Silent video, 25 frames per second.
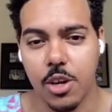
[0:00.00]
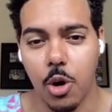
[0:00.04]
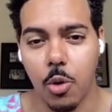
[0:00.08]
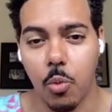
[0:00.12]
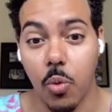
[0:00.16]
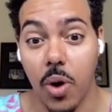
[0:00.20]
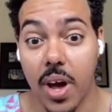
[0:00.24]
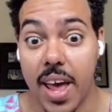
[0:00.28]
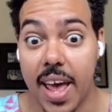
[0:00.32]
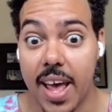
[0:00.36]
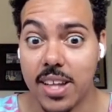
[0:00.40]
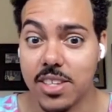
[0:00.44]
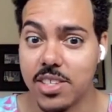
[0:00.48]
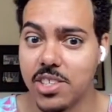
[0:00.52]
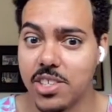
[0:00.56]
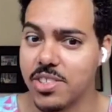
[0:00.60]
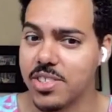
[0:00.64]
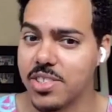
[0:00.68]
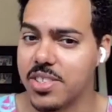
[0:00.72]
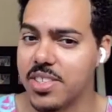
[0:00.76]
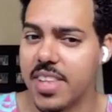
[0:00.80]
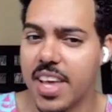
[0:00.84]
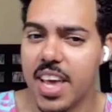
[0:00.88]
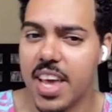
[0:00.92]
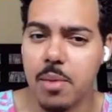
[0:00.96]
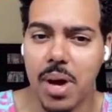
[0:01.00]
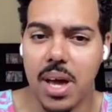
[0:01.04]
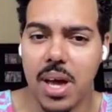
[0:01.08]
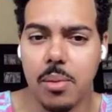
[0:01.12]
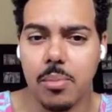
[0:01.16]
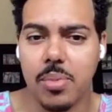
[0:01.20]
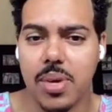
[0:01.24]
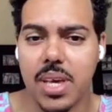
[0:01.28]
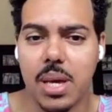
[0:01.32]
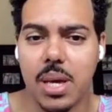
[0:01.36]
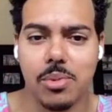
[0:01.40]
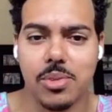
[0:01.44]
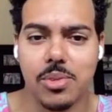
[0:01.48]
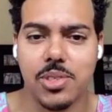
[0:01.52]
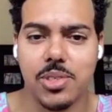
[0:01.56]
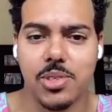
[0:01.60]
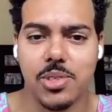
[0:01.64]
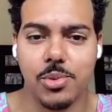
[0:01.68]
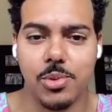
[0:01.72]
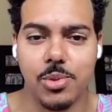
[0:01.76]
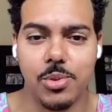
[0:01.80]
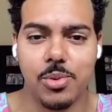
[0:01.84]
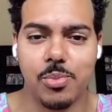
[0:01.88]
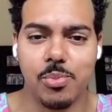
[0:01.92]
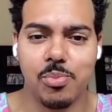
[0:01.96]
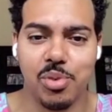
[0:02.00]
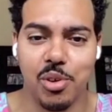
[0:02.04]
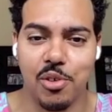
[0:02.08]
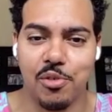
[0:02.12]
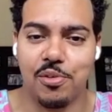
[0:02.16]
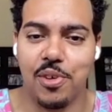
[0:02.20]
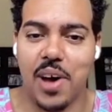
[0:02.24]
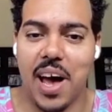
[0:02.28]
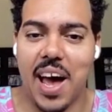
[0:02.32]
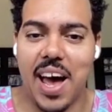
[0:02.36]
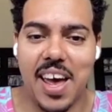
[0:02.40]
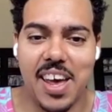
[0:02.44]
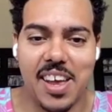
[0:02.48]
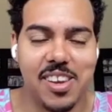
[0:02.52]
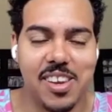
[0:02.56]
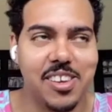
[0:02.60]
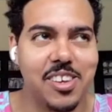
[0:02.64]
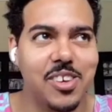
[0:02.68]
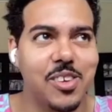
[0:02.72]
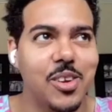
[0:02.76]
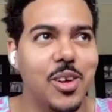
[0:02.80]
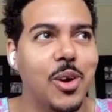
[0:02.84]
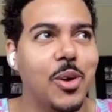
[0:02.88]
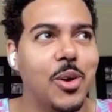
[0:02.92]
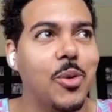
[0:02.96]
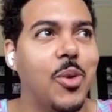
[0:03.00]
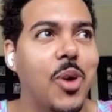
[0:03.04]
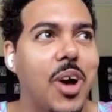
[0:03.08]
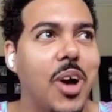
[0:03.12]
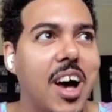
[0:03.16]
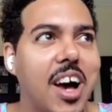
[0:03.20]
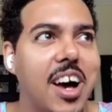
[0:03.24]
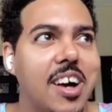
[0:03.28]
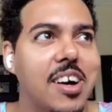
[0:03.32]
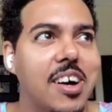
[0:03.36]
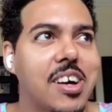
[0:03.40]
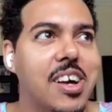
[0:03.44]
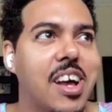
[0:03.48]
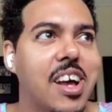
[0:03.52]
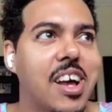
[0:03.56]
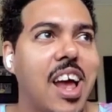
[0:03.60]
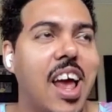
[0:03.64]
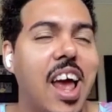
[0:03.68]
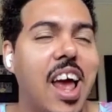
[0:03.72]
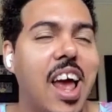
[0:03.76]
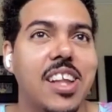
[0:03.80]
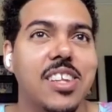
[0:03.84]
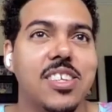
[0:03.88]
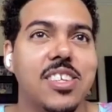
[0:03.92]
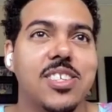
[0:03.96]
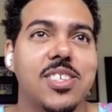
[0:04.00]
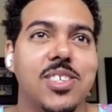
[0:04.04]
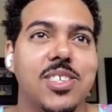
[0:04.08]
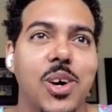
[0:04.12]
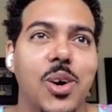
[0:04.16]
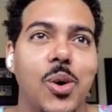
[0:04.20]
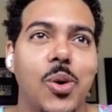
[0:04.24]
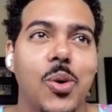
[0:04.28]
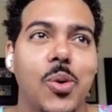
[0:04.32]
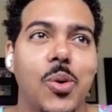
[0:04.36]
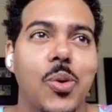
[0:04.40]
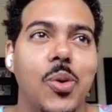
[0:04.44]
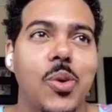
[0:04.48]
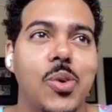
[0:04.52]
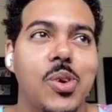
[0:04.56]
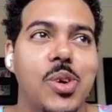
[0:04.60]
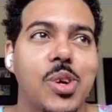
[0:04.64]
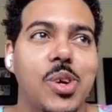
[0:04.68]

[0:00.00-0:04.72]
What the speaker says: what answers they might be able to provide, and so